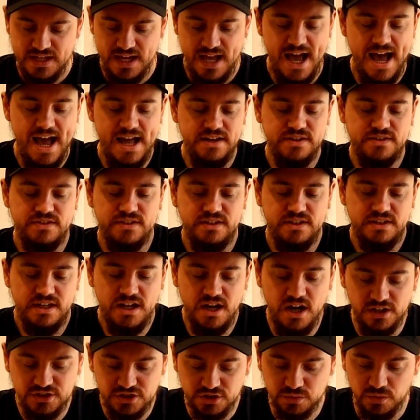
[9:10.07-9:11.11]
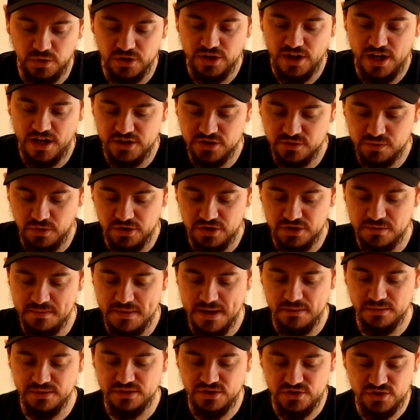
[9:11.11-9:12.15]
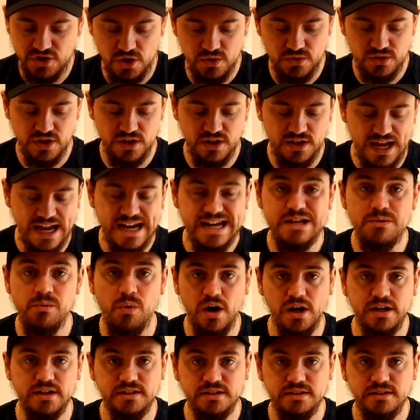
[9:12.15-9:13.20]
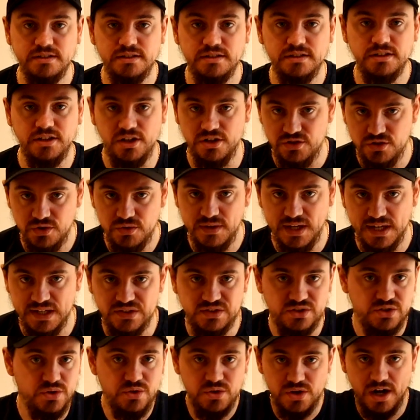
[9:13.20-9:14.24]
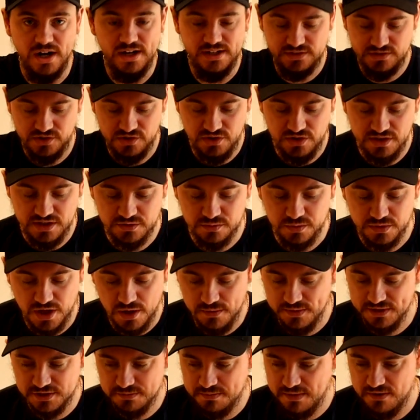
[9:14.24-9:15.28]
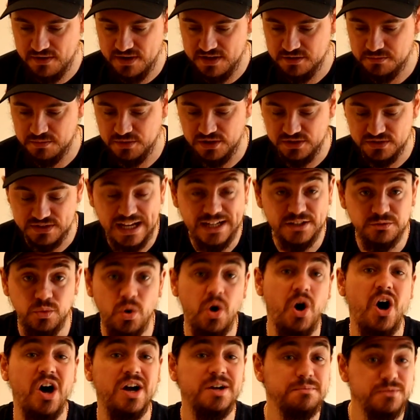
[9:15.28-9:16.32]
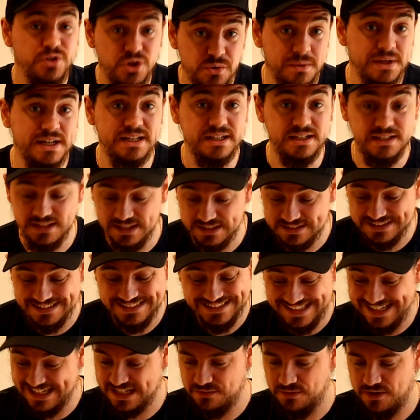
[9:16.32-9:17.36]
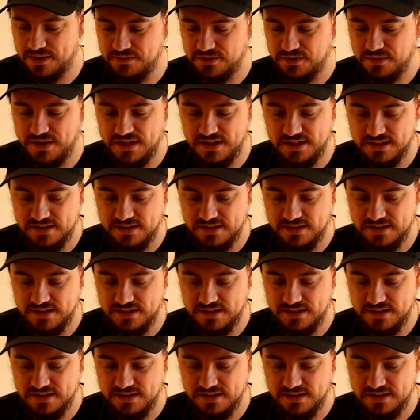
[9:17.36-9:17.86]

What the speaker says: And I just want to be able to show that anyone can do this. You guys can do this with no experience, because that's what I'm doing. That's exactly what I'm doing.